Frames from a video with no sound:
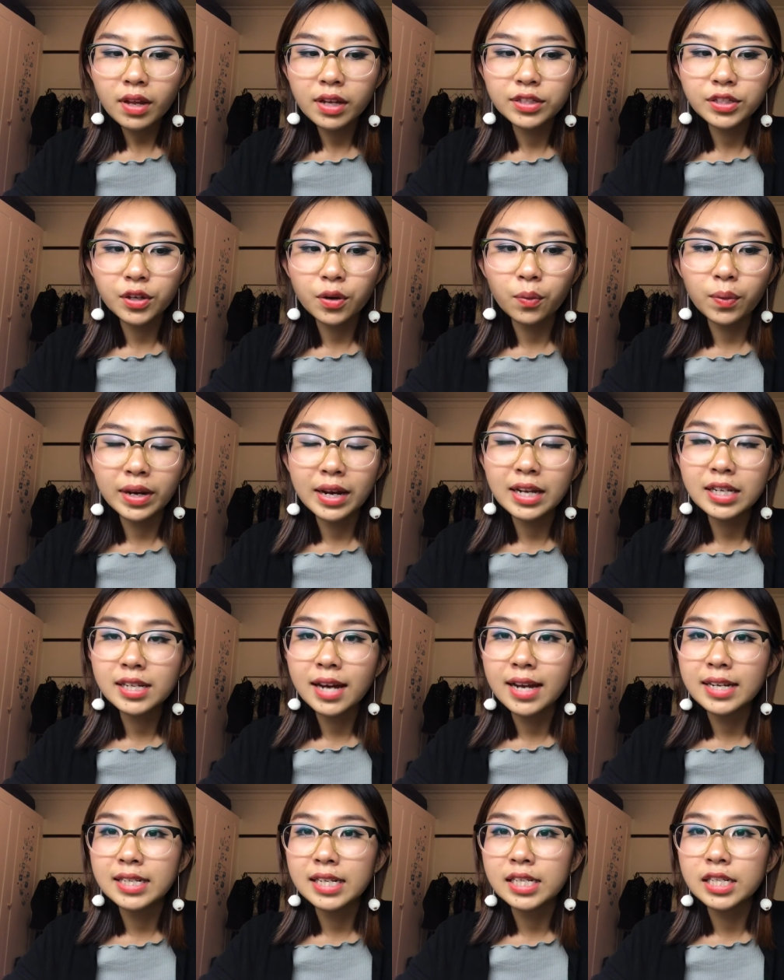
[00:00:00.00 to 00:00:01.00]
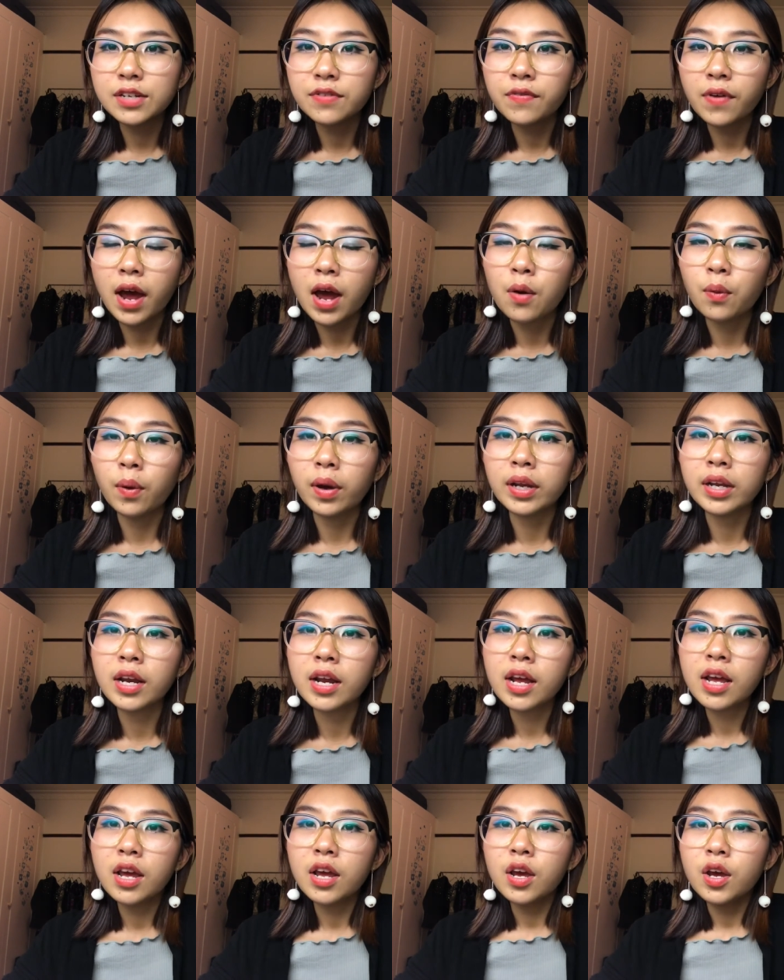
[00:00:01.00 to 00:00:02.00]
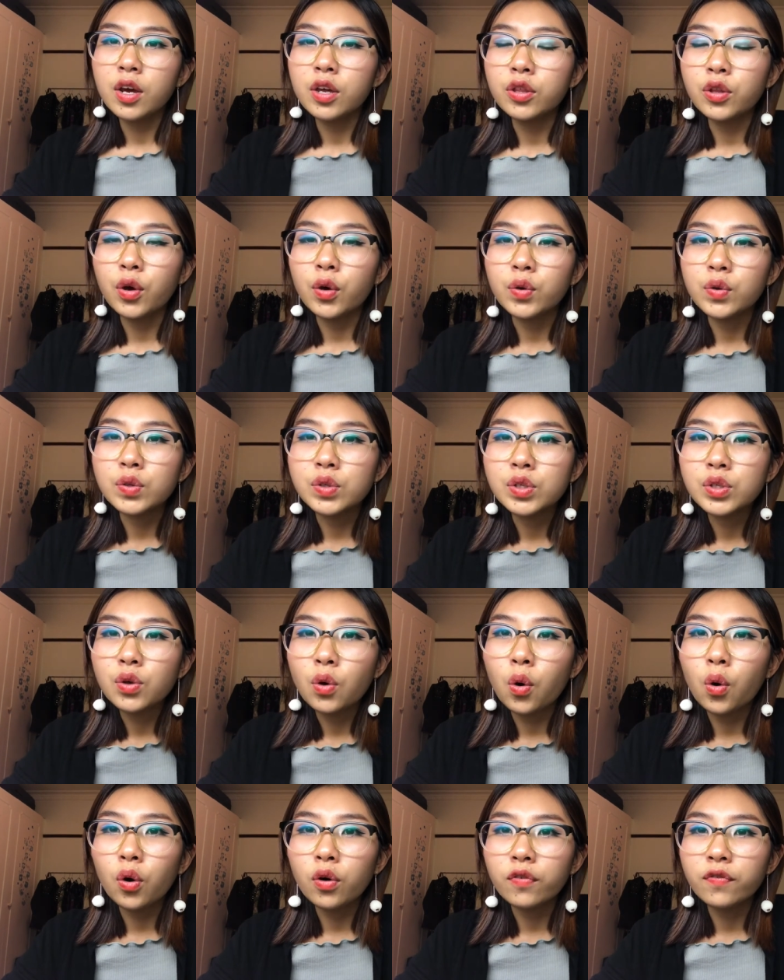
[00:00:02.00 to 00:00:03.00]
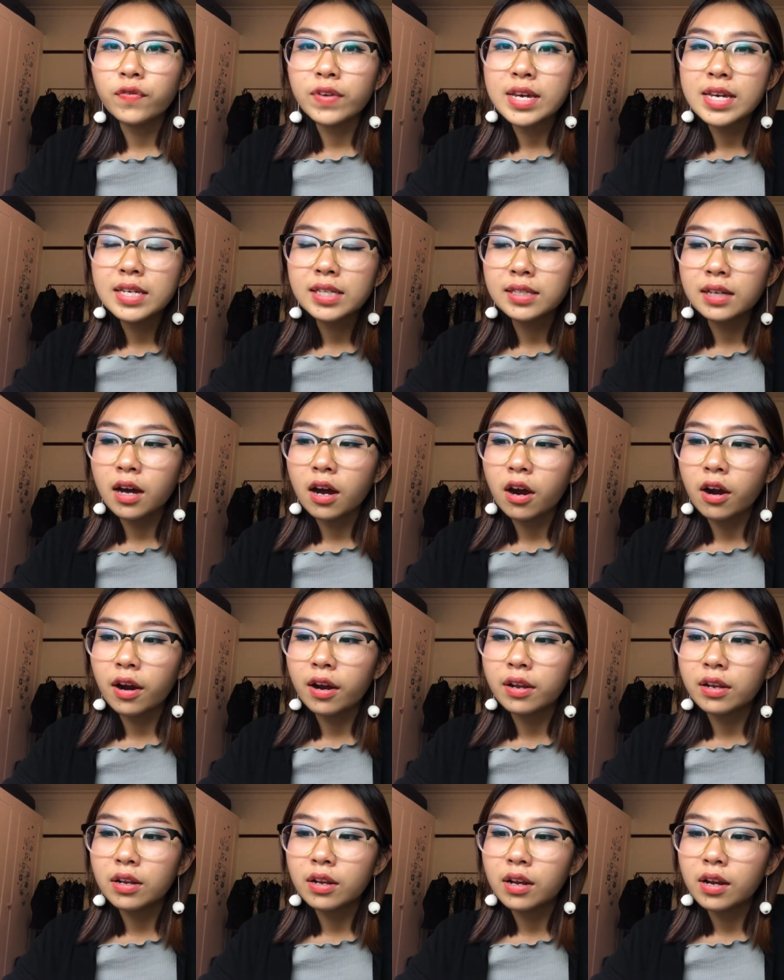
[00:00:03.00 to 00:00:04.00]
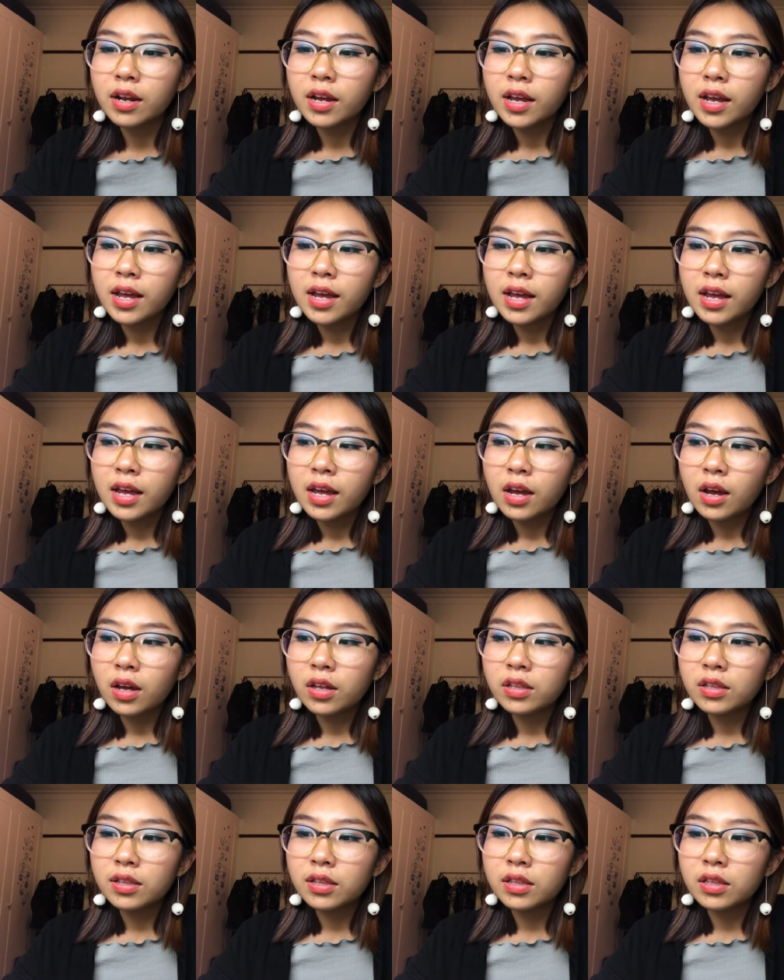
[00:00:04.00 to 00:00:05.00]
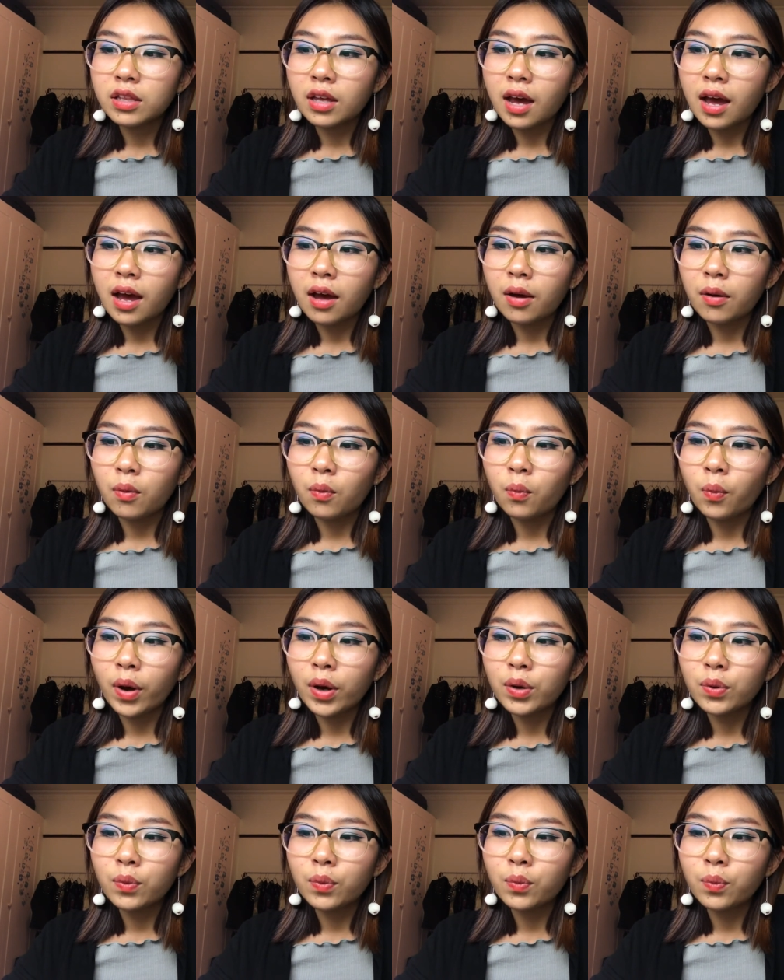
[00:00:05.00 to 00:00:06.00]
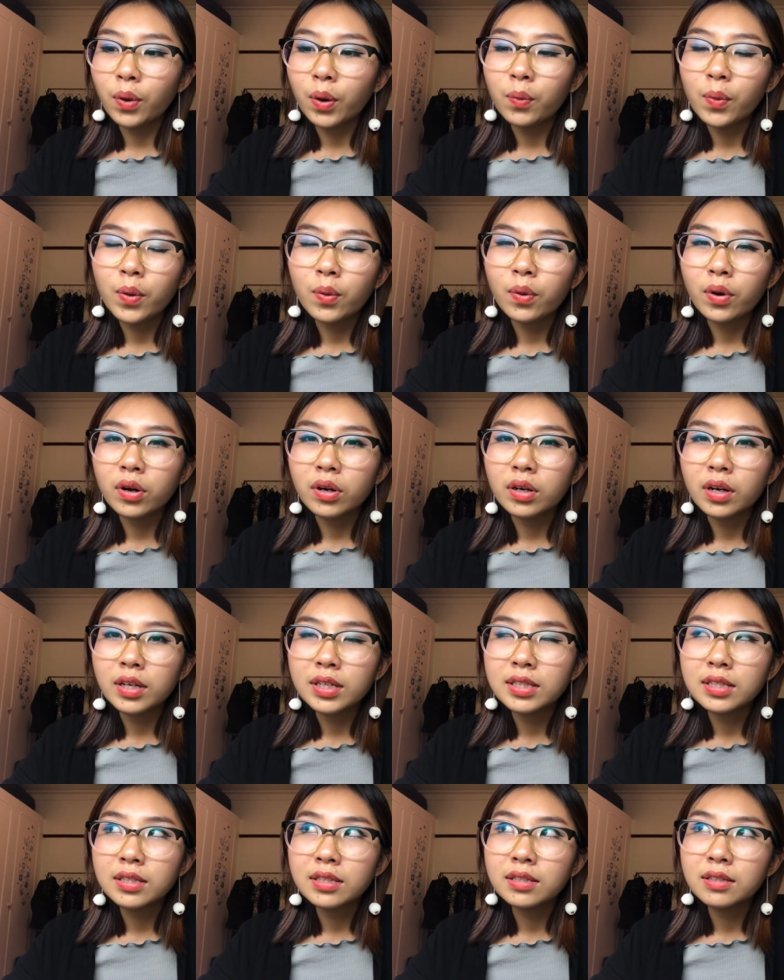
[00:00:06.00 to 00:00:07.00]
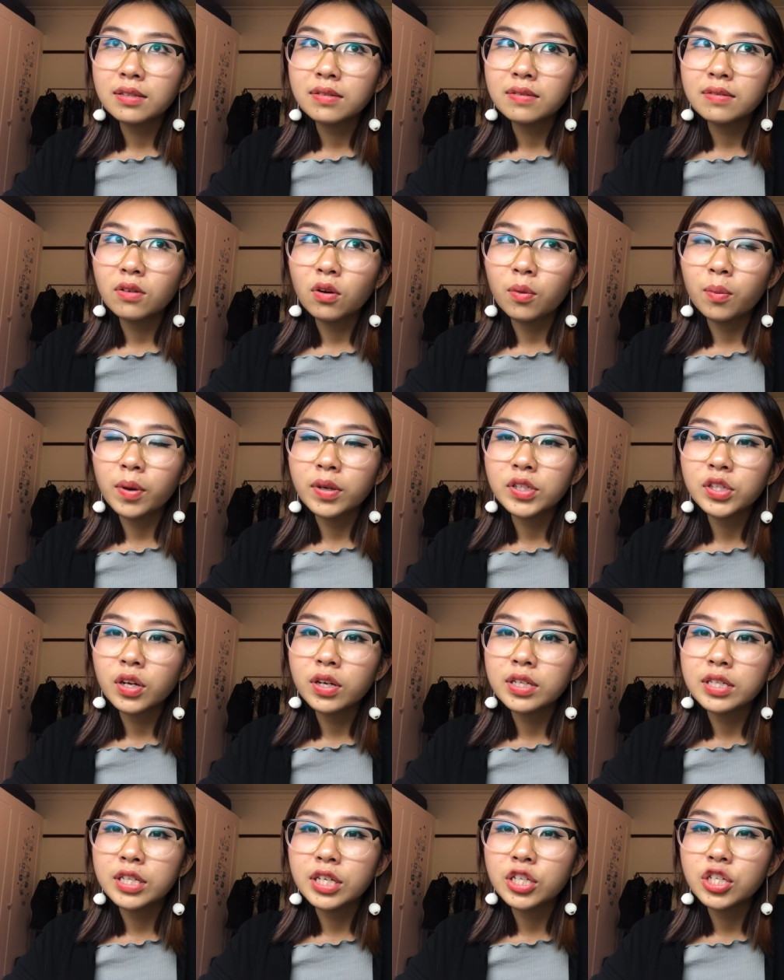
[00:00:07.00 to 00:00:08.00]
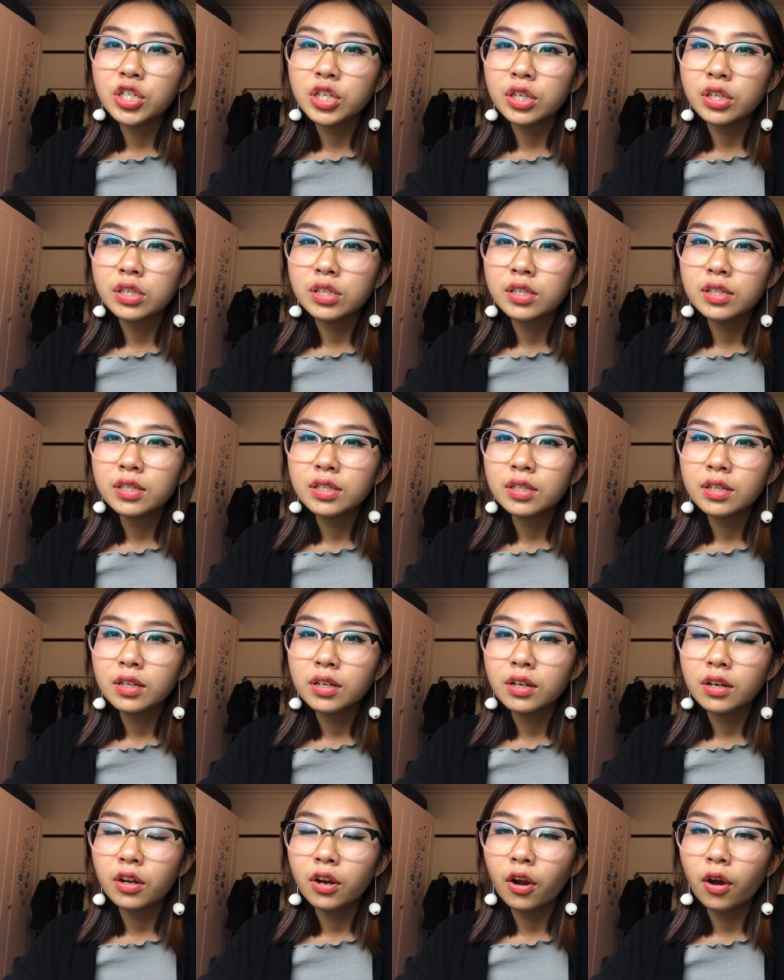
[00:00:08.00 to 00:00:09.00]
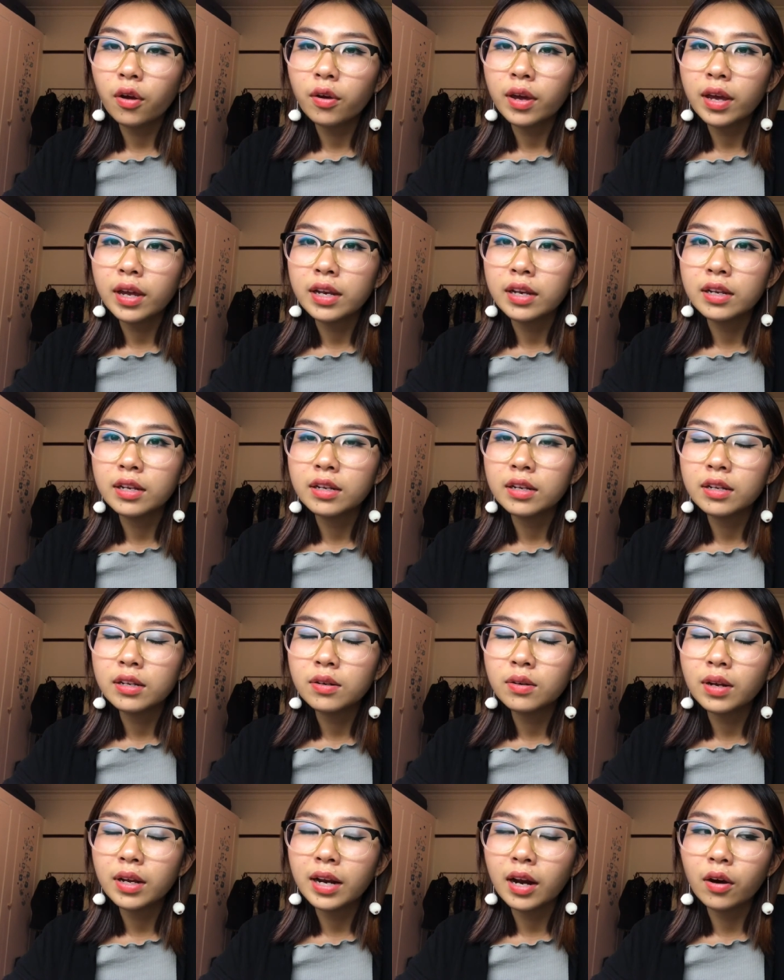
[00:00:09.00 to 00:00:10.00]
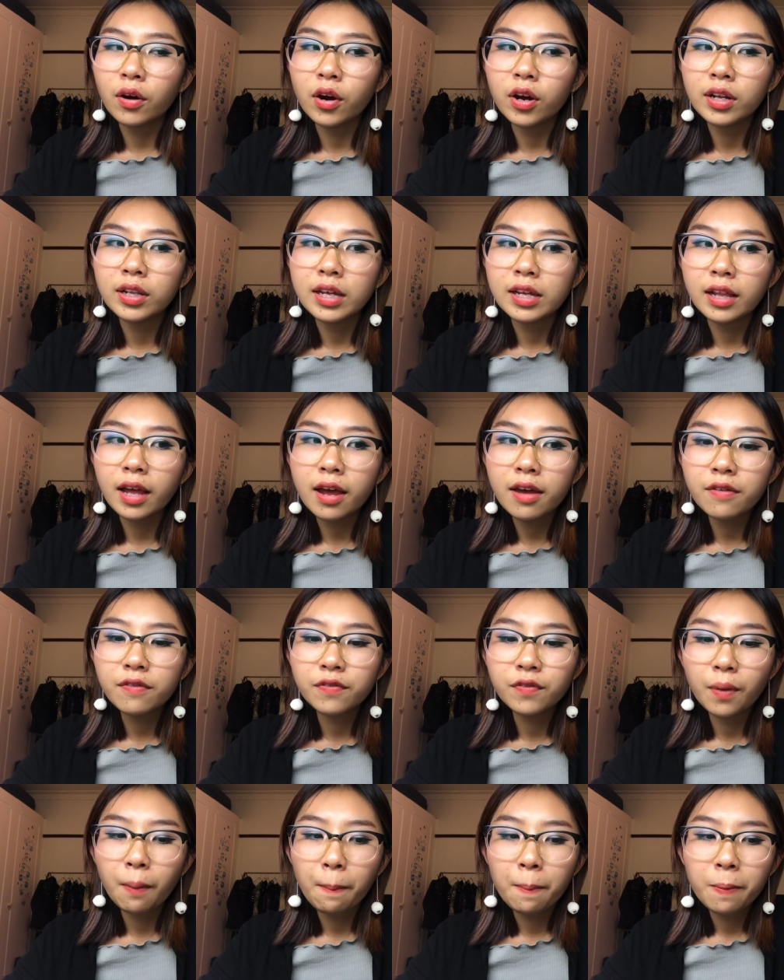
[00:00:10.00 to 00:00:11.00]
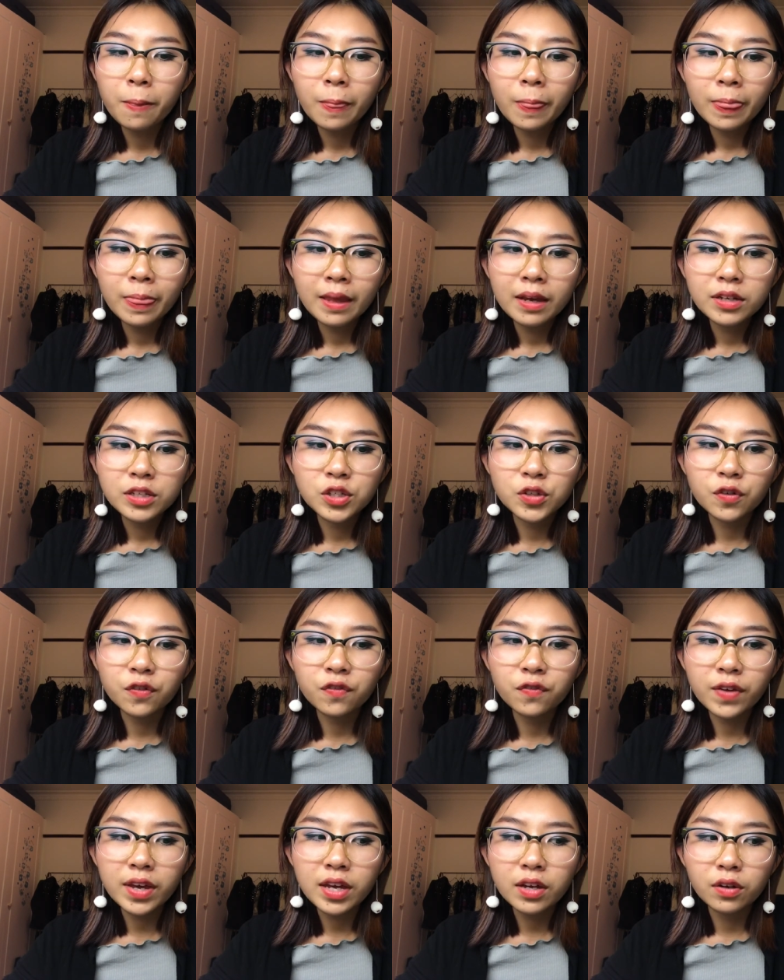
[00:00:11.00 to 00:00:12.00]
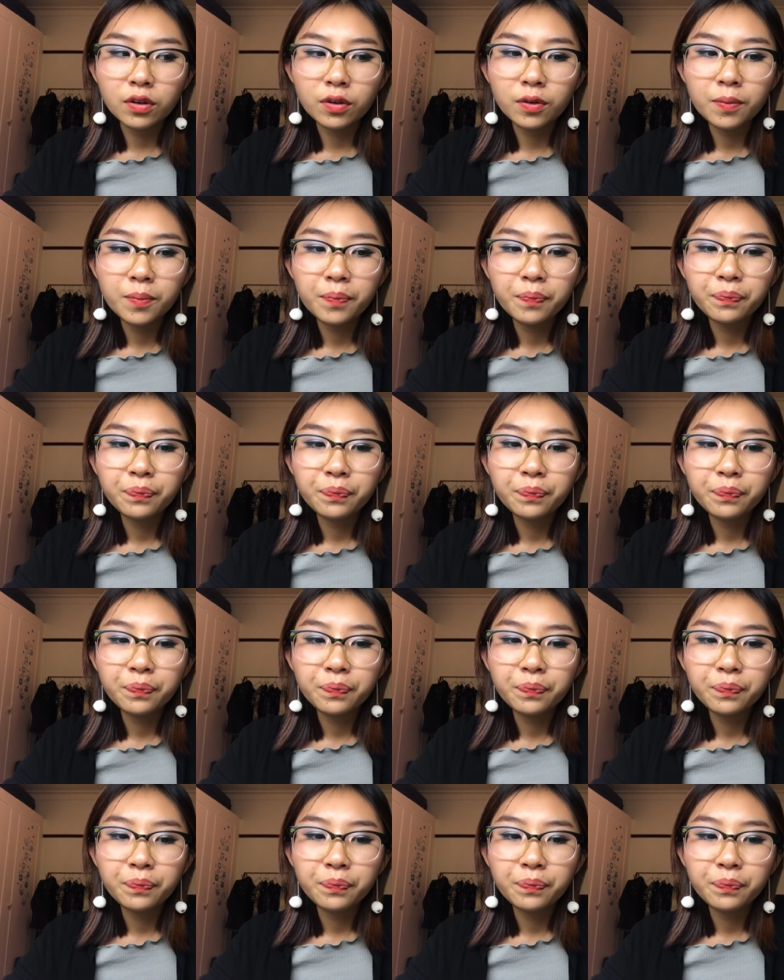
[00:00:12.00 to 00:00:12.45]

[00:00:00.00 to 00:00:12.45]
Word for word: So we need to identify what those core fears are and uh, what what we were almost conditioned you know, in, in our early life, to feel